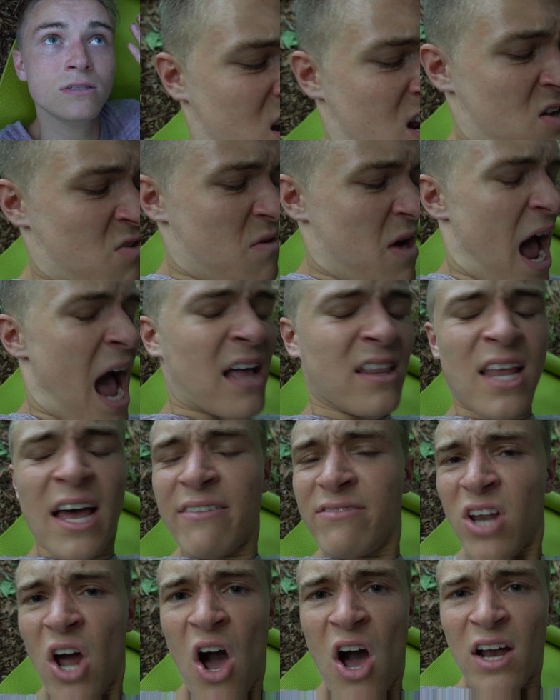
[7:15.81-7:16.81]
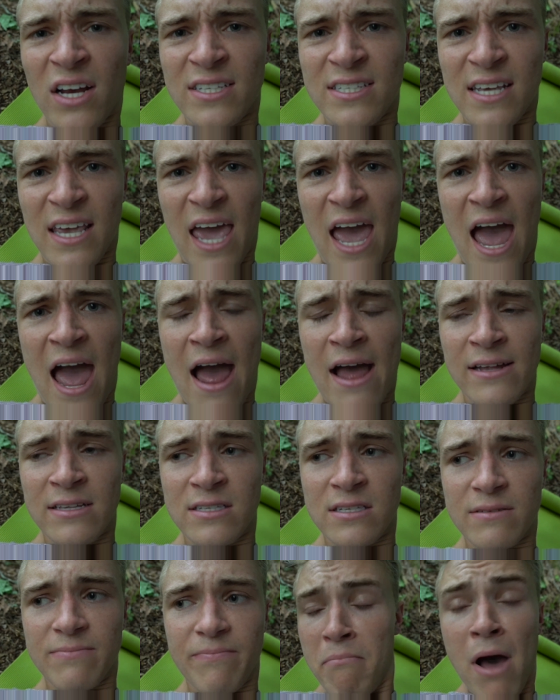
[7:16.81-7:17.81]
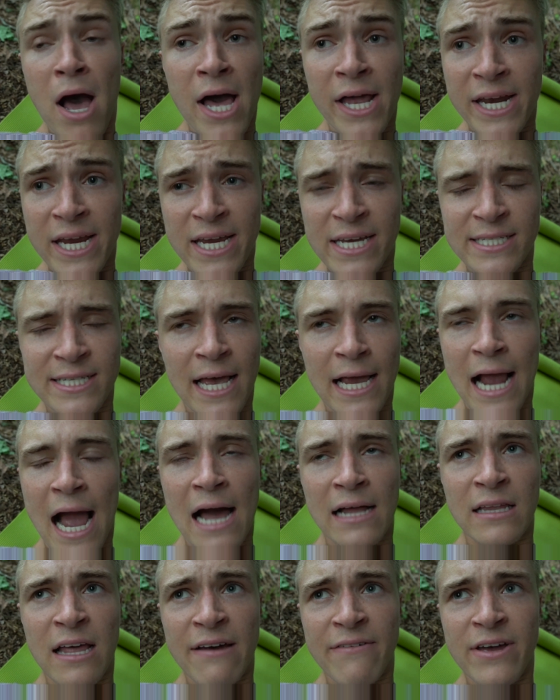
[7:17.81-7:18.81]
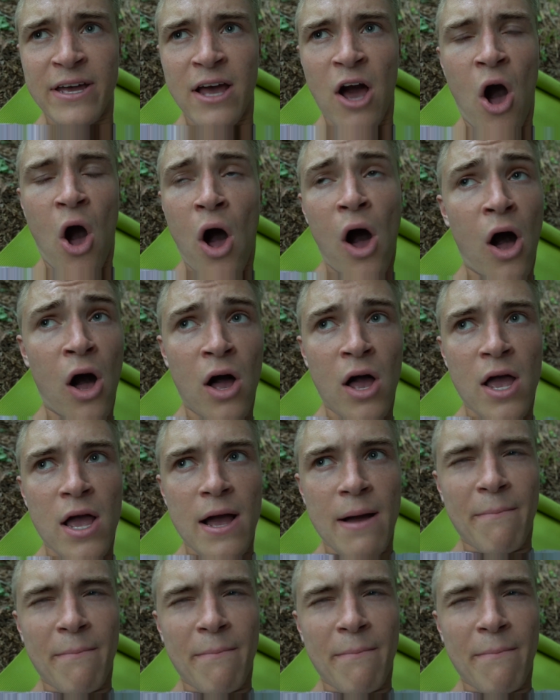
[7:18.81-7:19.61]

You know, I love dogs and cats, bunnies, like I love it all,